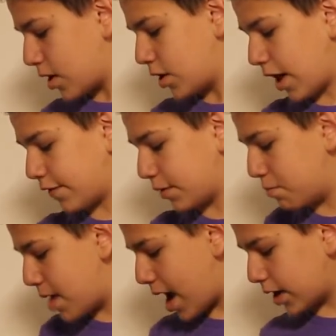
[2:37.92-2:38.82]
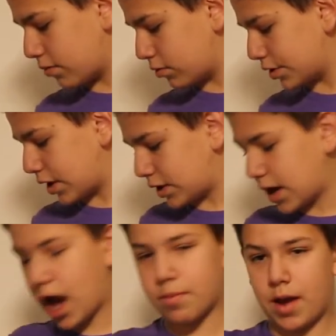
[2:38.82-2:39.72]
We'll have some manuals on
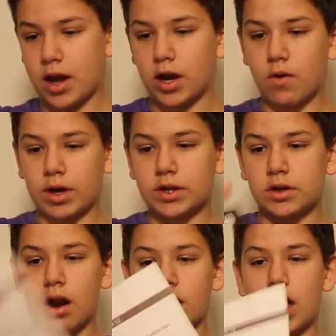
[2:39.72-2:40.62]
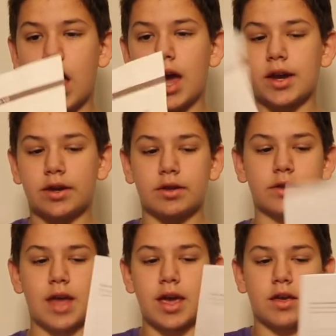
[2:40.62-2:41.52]
top and a quick start guide, and
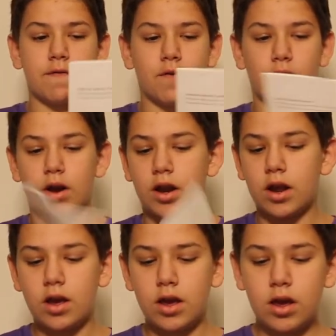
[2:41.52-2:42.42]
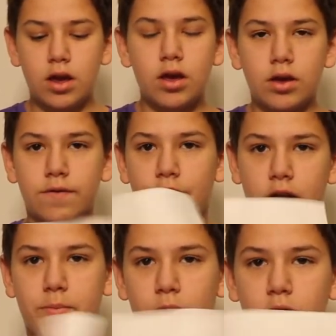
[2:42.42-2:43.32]
thank you for it. Very
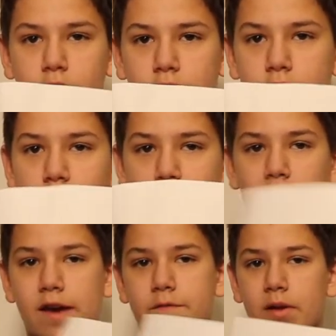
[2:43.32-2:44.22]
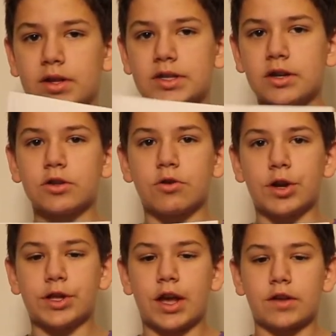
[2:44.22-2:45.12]
important. I've been still
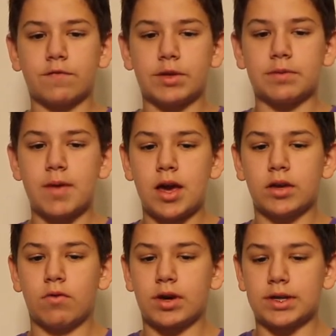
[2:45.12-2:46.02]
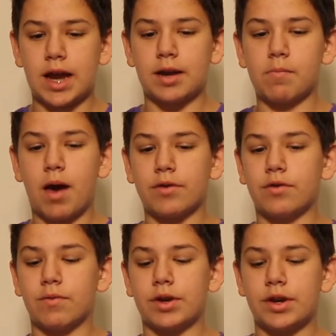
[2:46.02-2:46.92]
learning things from this manual because I didn't bother
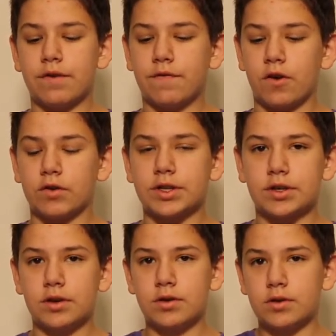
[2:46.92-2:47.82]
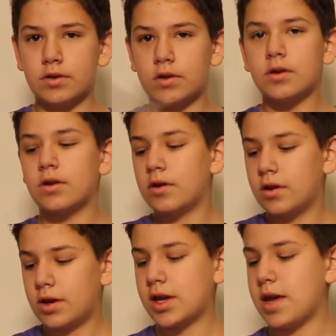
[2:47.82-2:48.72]
to read it at first.
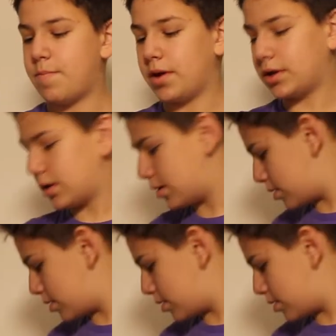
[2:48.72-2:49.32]
Keep it.